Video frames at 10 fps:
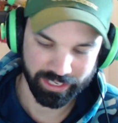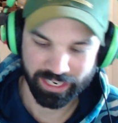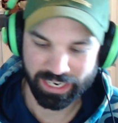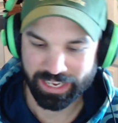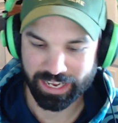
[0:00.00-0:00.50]

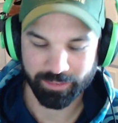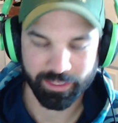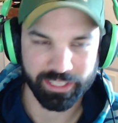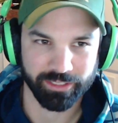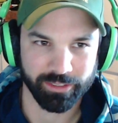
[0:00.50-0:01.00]
That's what he's
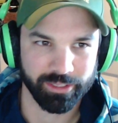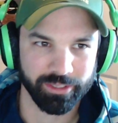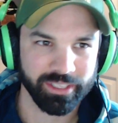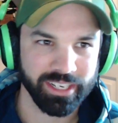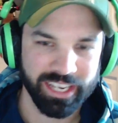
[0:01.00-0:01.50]
used to.
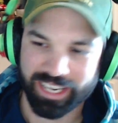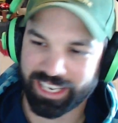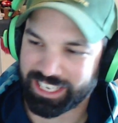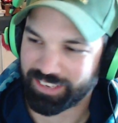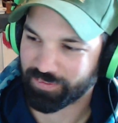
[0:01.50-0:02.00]

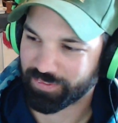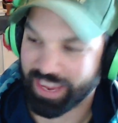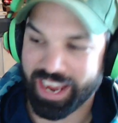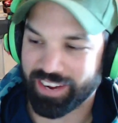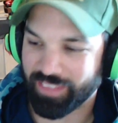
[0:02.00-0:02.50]
Now
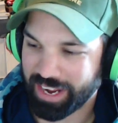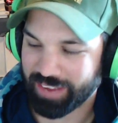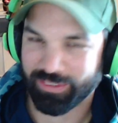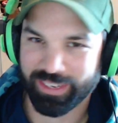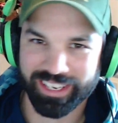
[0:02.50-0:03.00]
that I've
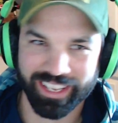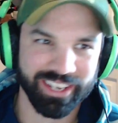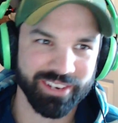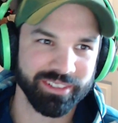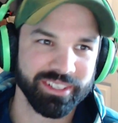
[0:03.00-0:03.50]
seen now
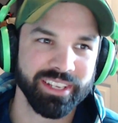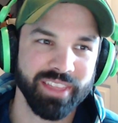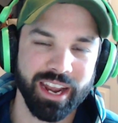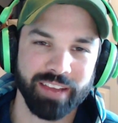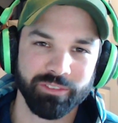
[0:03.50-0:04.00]
that
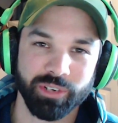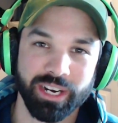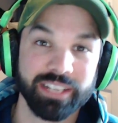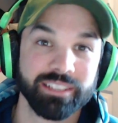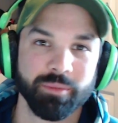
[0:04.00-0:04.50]
I've tried
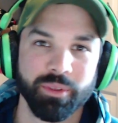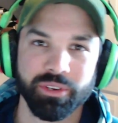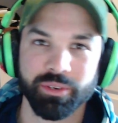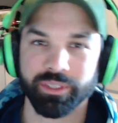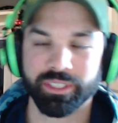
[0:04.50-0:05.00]
some of the newer
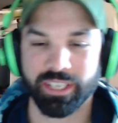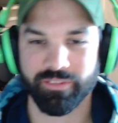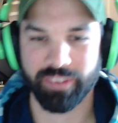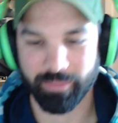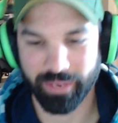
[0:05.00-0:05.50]
stuff, I'm
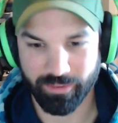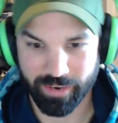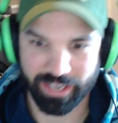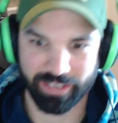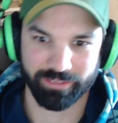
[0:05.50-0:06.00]
like, wow,
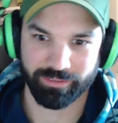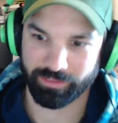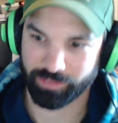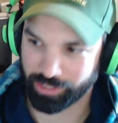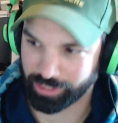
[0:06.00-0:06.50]

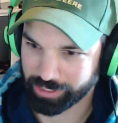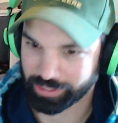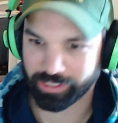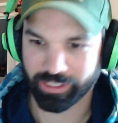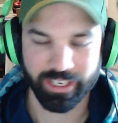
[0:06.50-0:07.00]
sheesh.
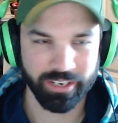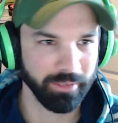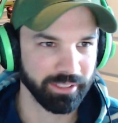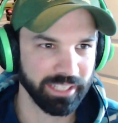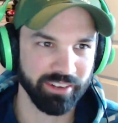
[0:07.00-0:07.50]
That
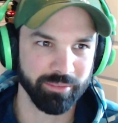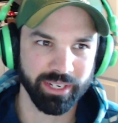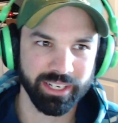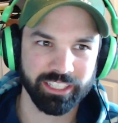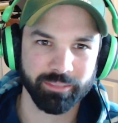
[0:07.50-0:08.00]
would be
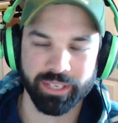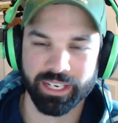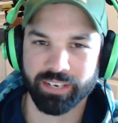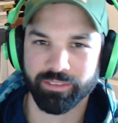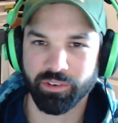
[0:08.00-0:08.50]
awesome to have. It
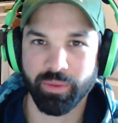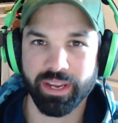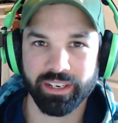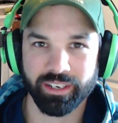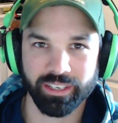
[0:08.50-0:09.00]
would make
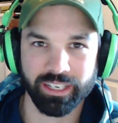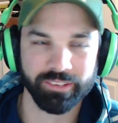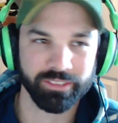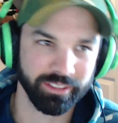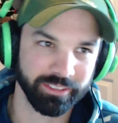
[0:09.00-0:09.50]
our lives,
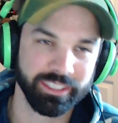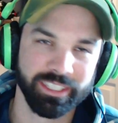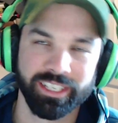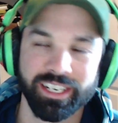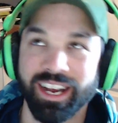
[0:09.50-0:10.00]

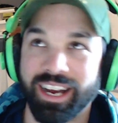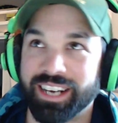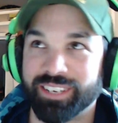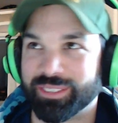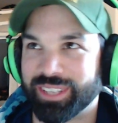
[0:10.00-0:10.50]
I don't
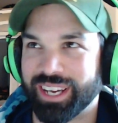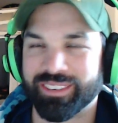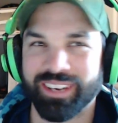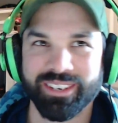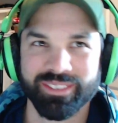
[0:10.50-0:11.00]

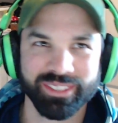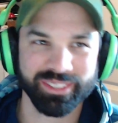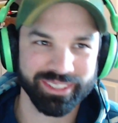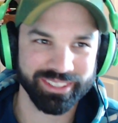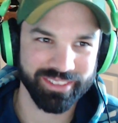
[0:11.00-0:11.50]
do
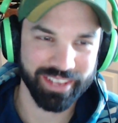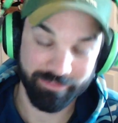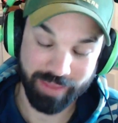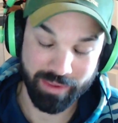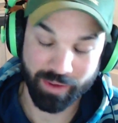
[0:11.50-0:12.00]
that. Maybe I
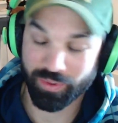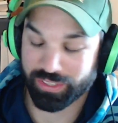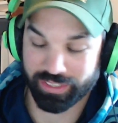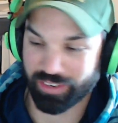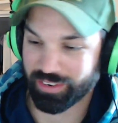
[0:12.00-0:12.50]
will this year. I
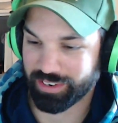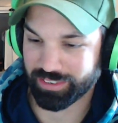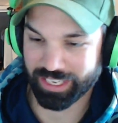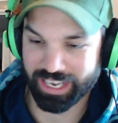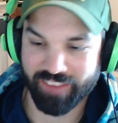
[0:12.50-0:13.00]
don't know. I
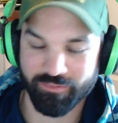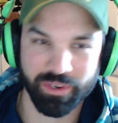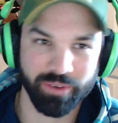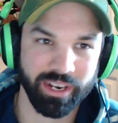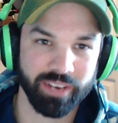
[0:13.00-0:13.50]
haven't been
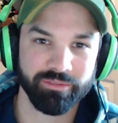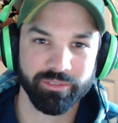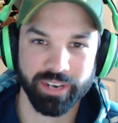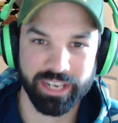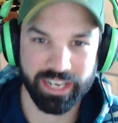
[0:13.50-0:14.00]
around for any
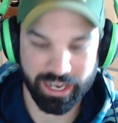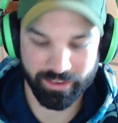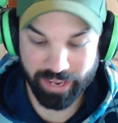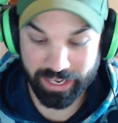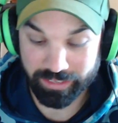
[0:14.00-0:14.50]
kind of hay
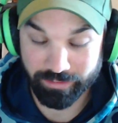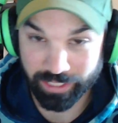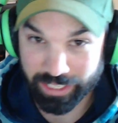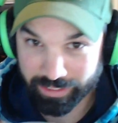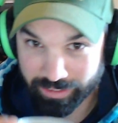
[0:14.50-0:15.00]
related
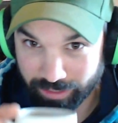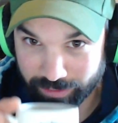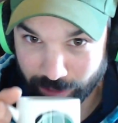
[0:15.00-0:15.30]
stuff, so